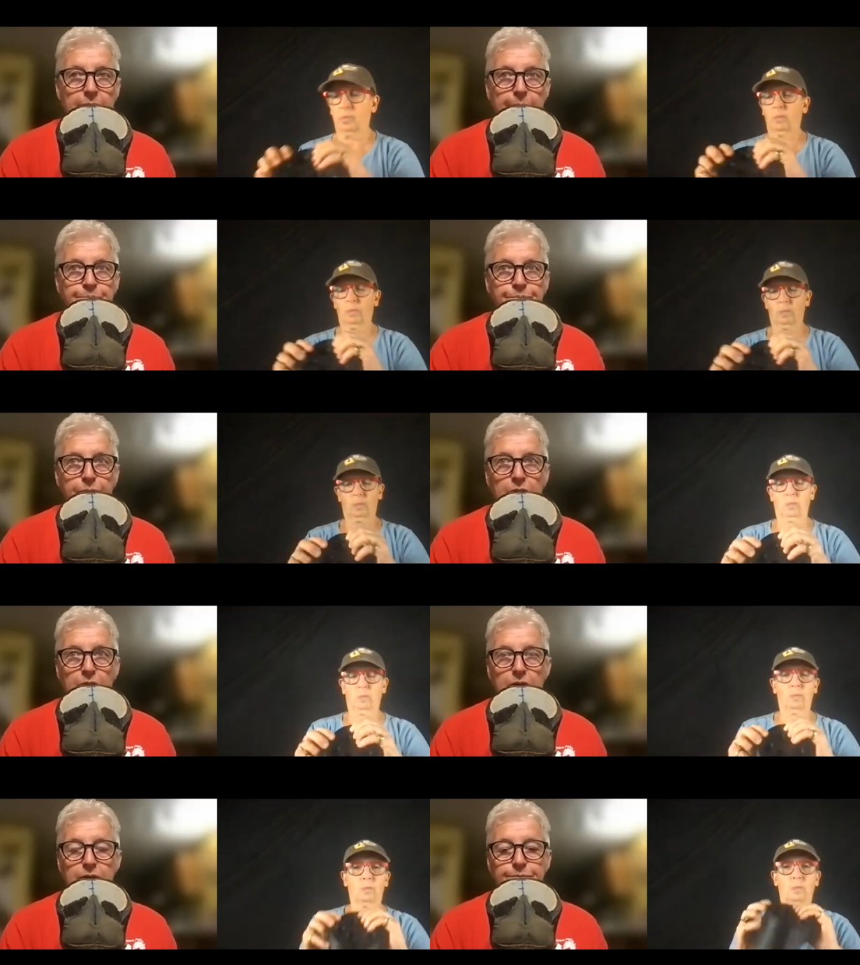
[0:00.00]
Speaker 1: um,
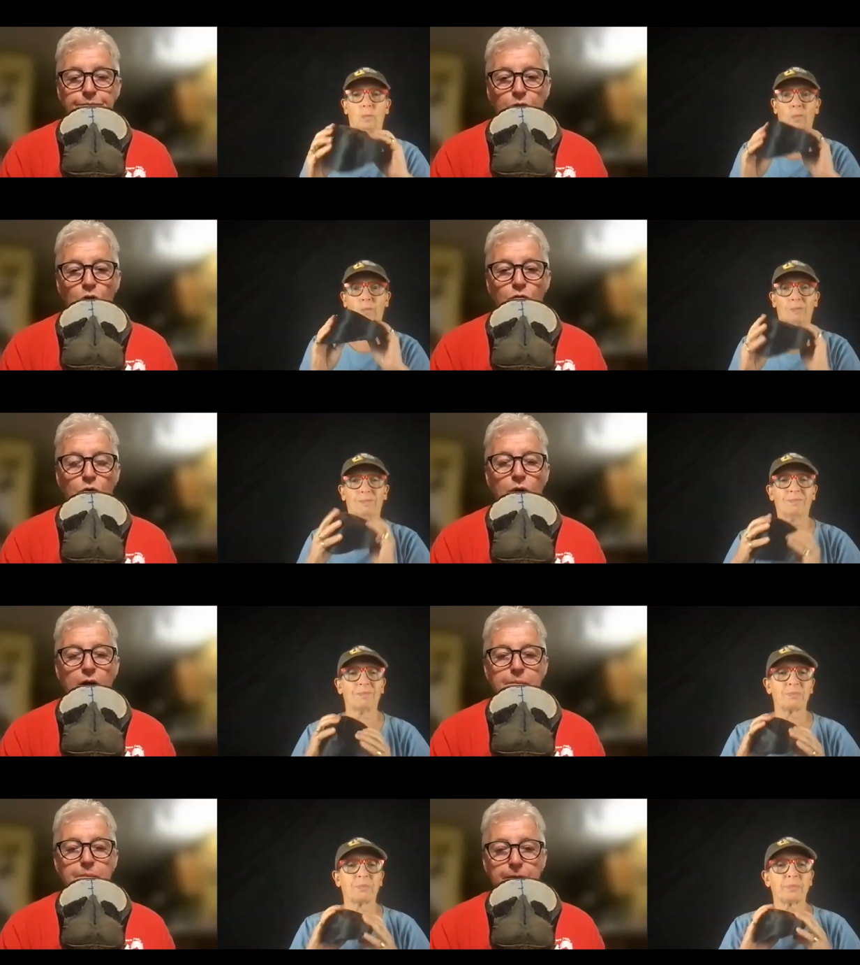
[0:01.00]
um,
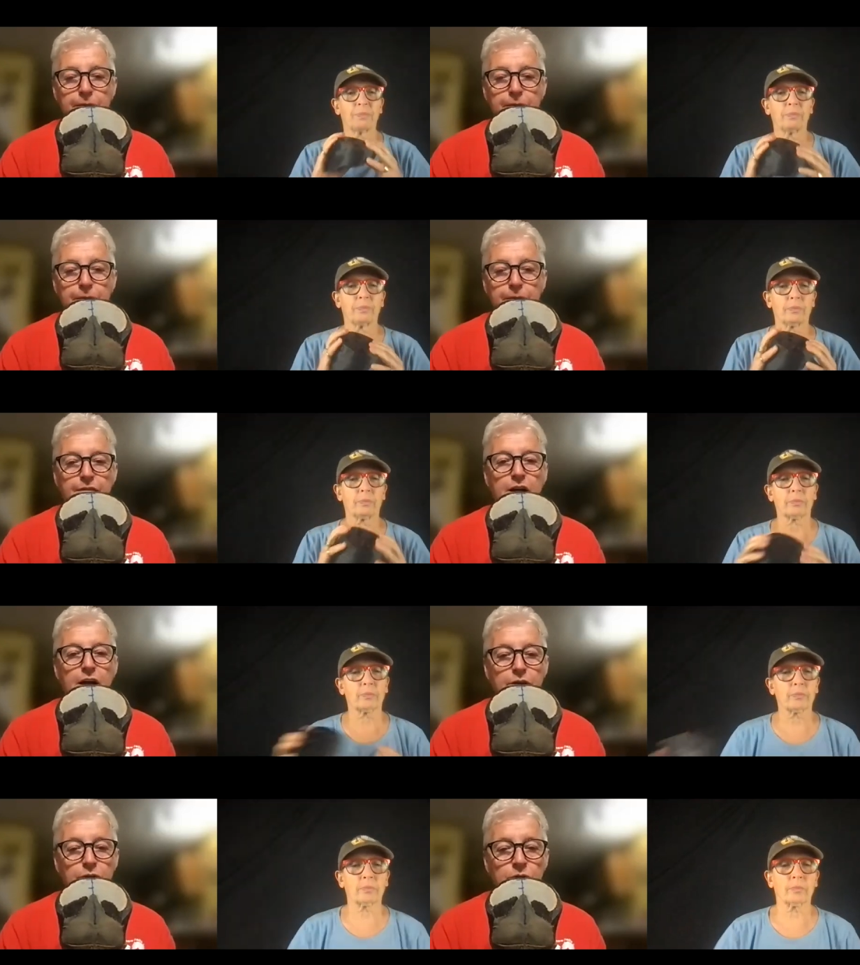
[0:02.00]
overripe uh,
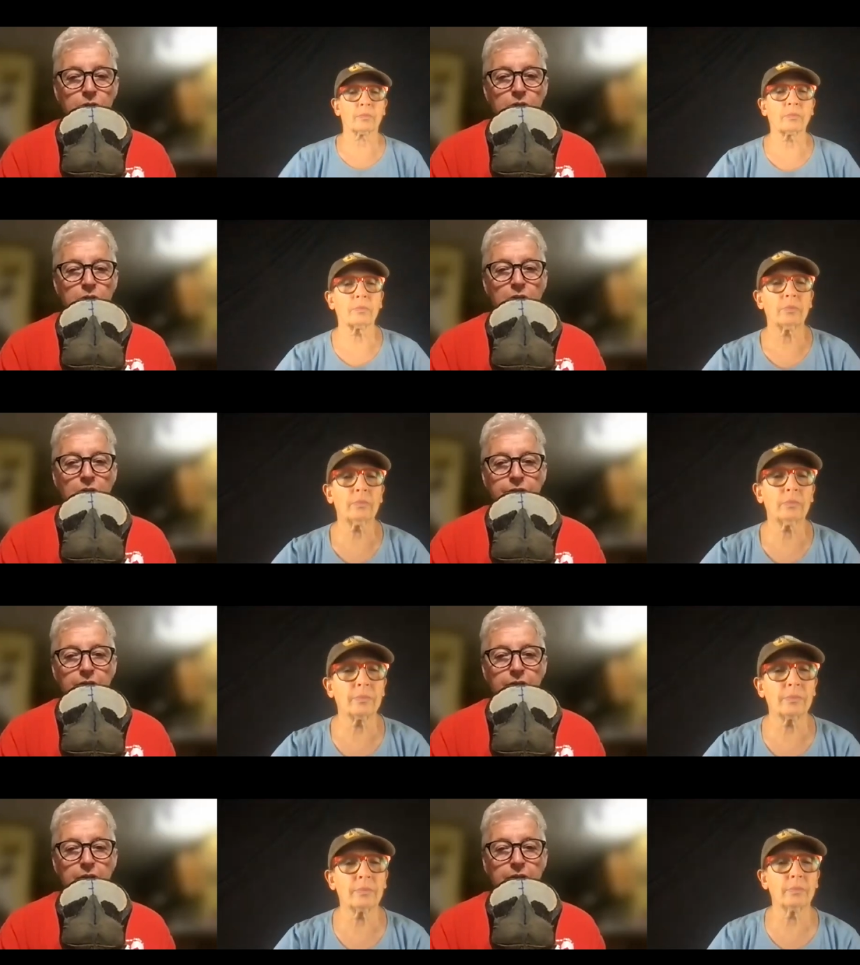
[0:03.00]
avocado. And
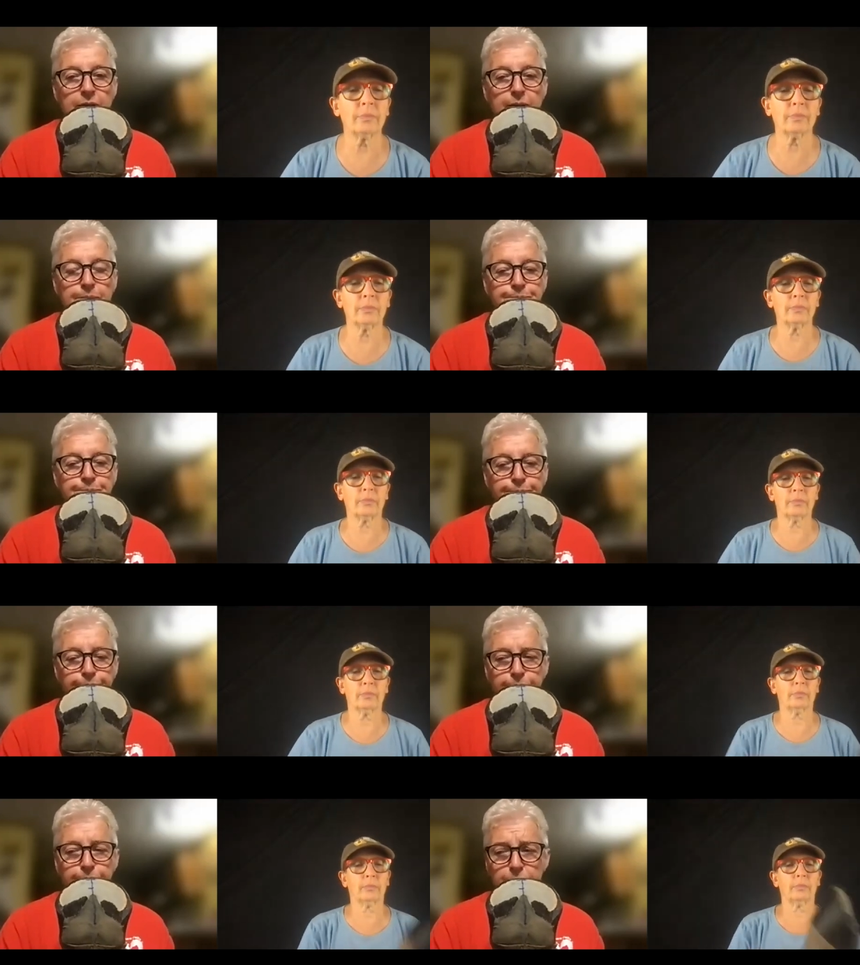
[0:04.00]
then a, um,
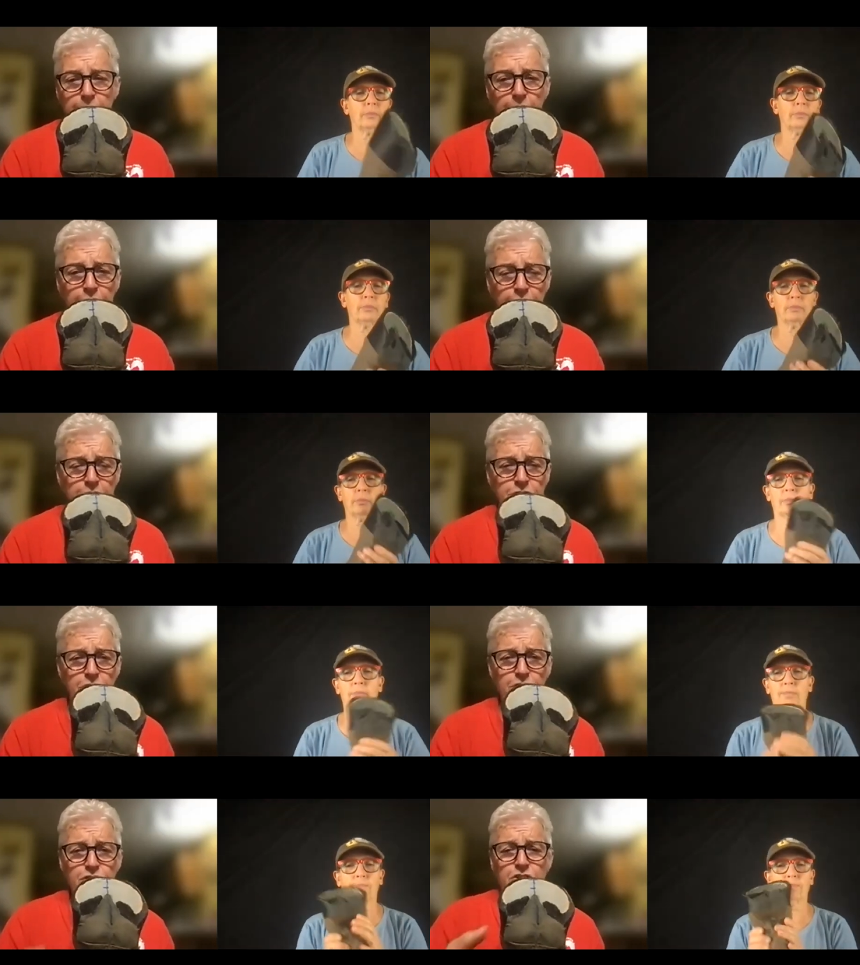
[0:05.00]
a good digital
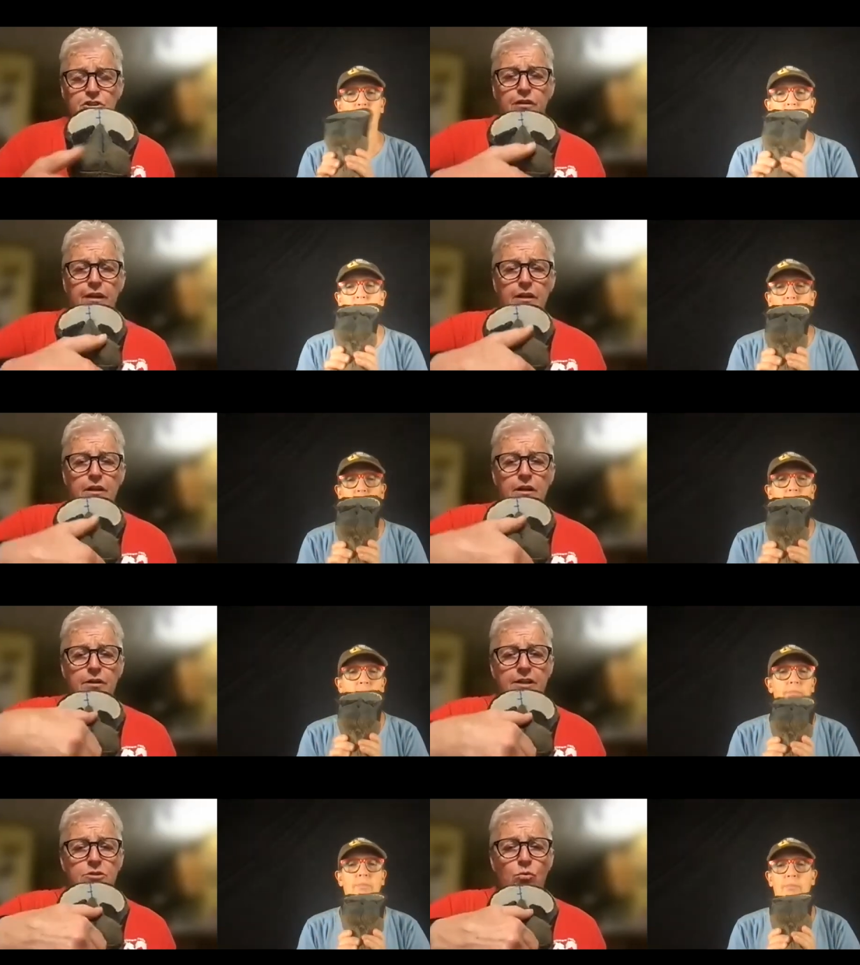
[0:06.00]
cushion should feel like a, a
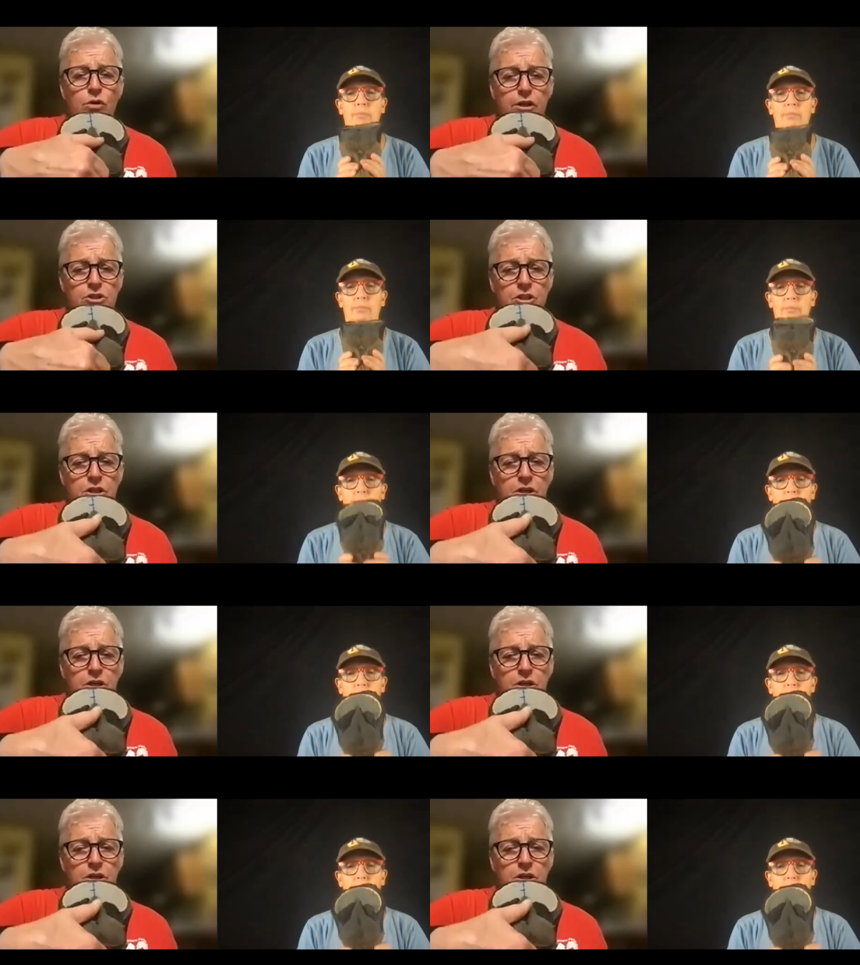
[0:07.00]
nice orange.